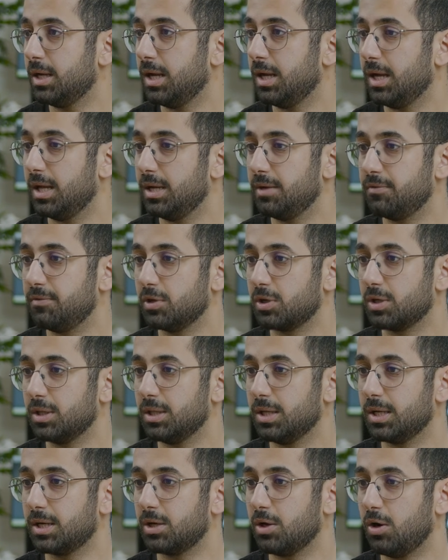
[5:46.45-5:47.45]
And if you
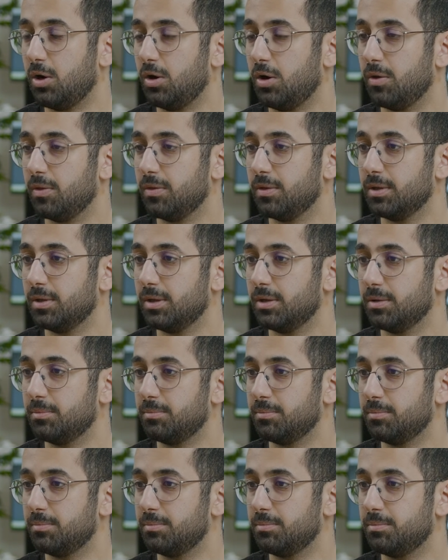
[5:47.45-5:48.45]
click on the
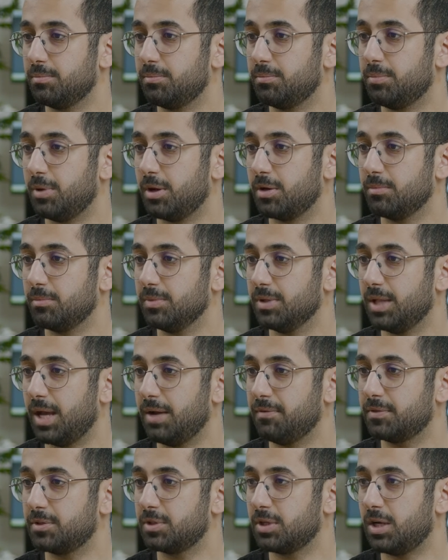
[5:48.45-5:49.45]
bottom
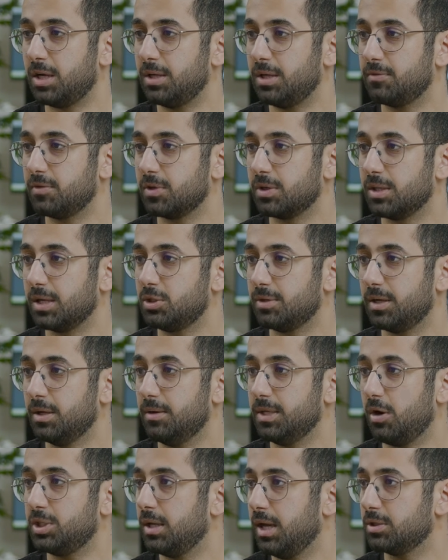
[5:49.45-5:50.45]
left side, if you click
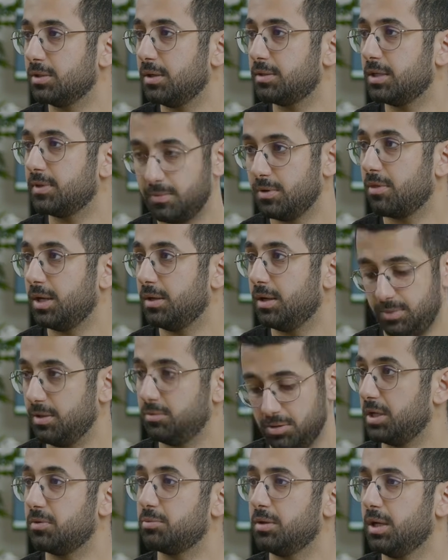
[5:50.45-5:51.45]
on this, you could have
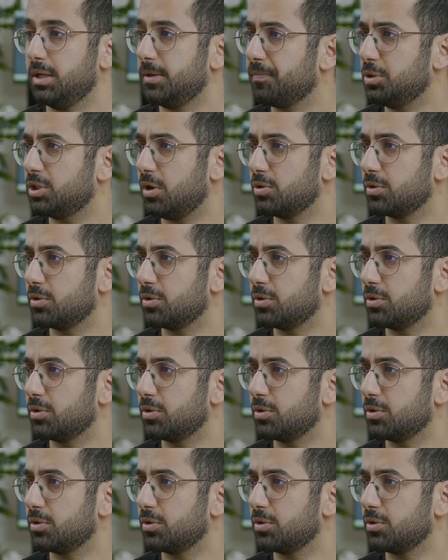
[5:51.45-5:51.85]
defined